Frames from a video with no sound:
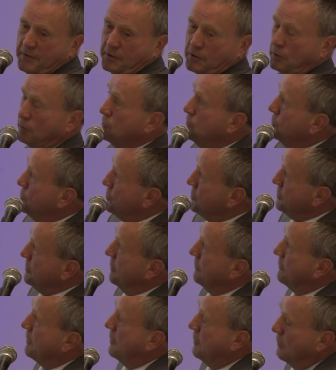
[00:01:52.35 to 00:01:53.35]
the conclusion
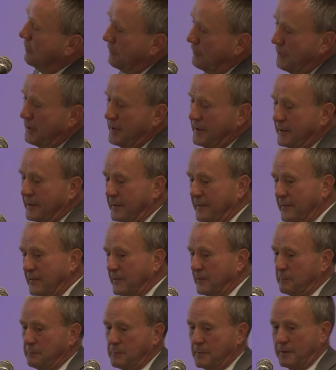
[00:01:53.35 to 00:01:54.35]
of the whole thing
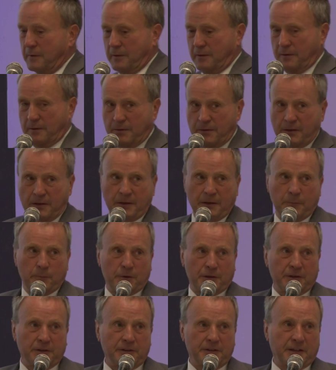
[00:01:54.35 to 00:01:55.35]
is the
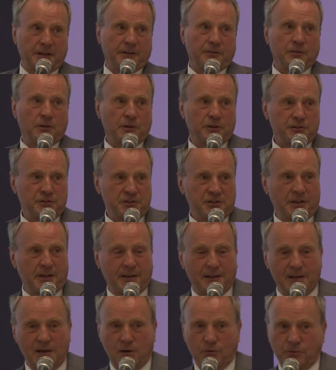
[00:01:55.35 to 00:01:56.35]
modern technology
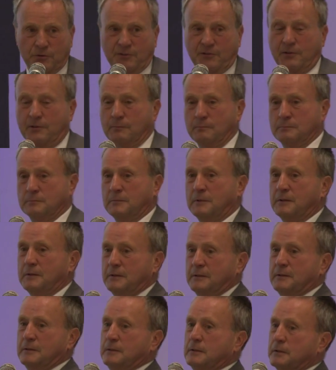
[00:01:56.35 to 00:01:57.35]
allows
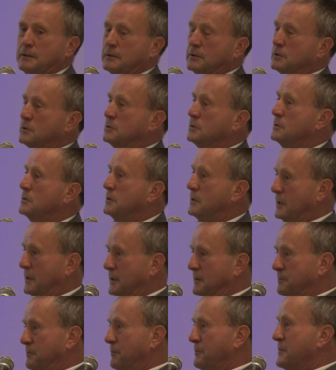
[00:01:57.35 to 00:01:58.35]

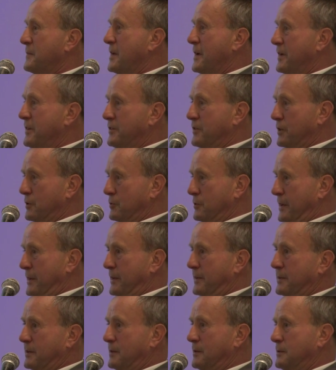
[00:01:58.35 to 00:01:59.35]
to
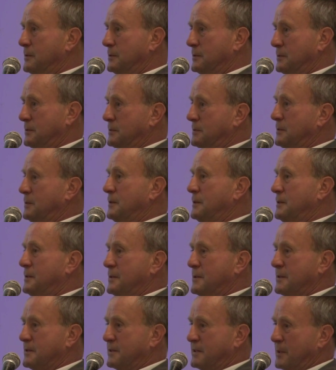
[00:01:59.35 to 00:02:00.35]
integrate
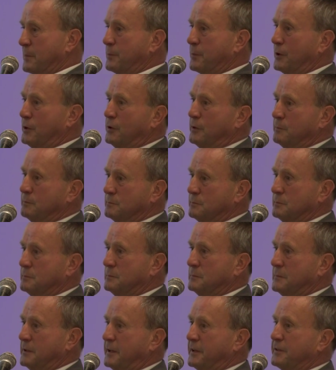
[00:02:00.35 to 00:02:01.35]
suburban
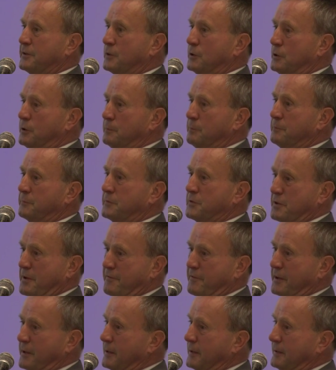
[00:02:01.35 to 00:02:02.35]
and urban
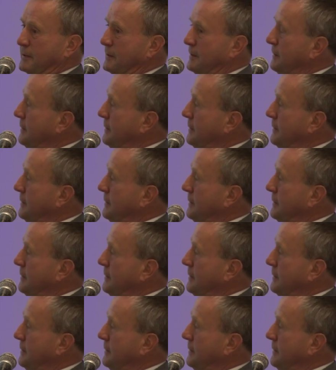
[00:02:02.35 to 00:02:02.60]
traffic